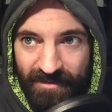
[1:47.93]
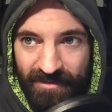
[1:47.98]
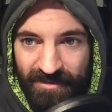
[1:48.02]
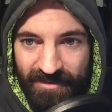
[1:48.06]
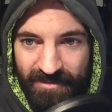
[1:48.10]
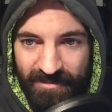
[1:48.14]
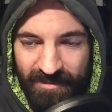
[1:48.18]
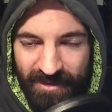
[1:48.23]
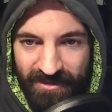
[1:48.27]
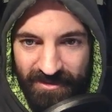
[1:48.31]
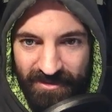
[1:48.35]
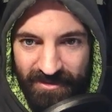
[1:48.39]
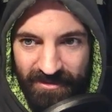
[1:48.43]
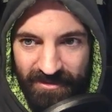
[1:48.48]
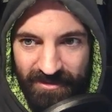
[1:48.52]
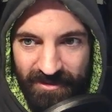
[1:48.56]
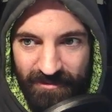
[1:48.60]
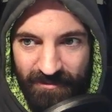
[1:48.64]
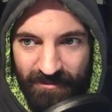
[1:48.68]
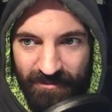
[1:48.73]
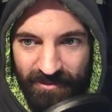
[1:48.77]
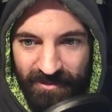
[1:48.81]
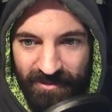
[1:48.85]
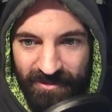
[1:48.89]
Let's make sure
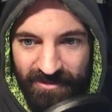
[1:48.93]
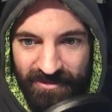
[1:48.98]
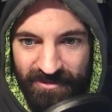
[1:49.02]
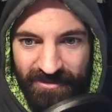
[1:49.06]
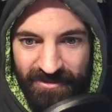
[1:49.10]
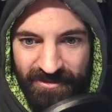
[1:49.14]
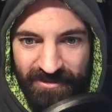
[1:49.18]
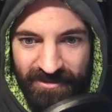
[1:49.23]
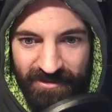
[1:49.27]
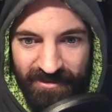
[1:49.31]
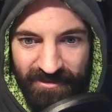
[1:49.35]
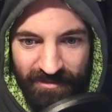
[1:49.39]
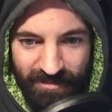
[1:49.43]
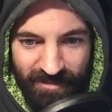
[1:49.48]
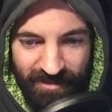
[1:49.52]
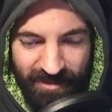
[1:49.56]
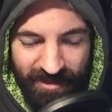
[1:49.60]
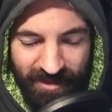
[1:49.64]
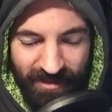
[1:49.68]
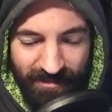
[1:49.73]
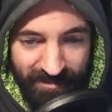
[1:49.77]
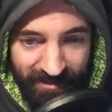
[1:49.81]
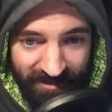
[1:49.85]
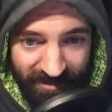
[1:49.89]
I'm researching the
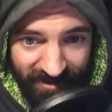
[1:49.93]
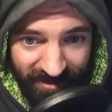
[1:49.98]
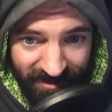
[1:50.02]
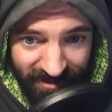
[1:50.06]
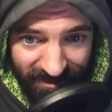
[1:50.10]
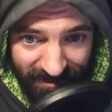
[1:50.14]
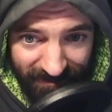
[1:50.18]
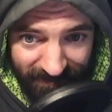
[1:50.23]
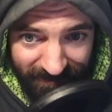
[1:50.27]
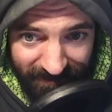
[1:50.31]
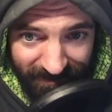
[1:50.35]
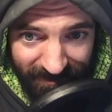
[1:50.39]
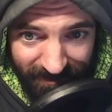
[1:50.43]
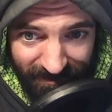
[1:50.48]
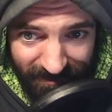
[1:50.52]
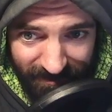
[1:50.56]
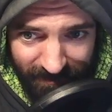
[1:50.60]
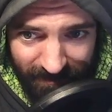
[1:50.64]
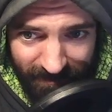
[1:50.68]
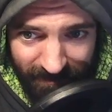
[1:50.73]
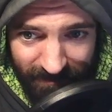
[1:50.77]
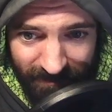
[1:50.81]
proper stuff here.